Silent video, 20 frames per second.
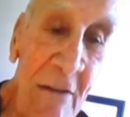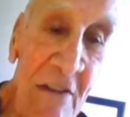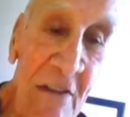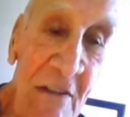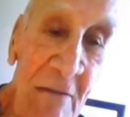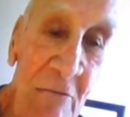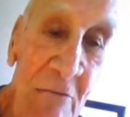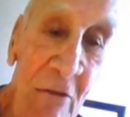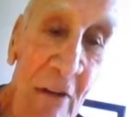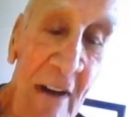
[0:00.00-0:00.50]

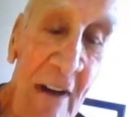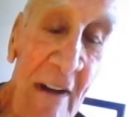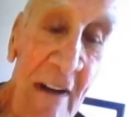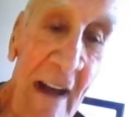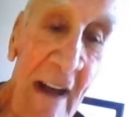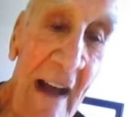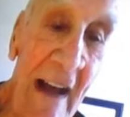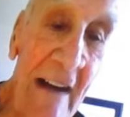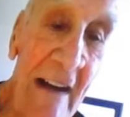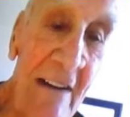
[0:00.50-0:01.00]
Because
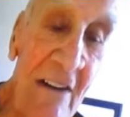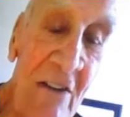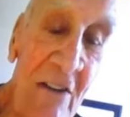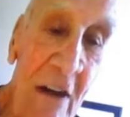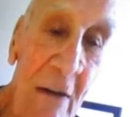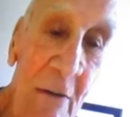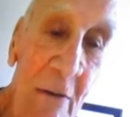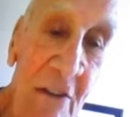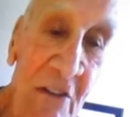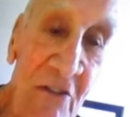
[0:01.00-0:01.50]
Alan
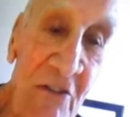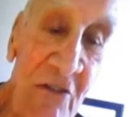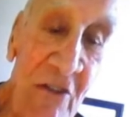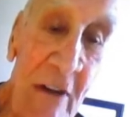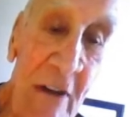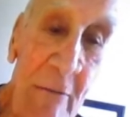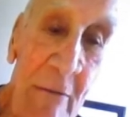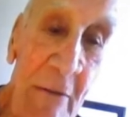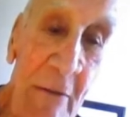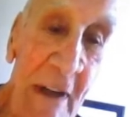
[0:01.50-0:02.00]
Kahn was a
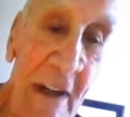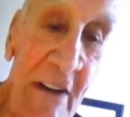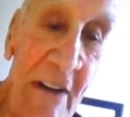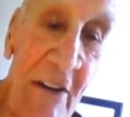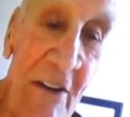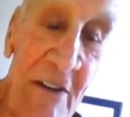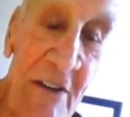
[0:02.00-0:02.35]
drummer. When he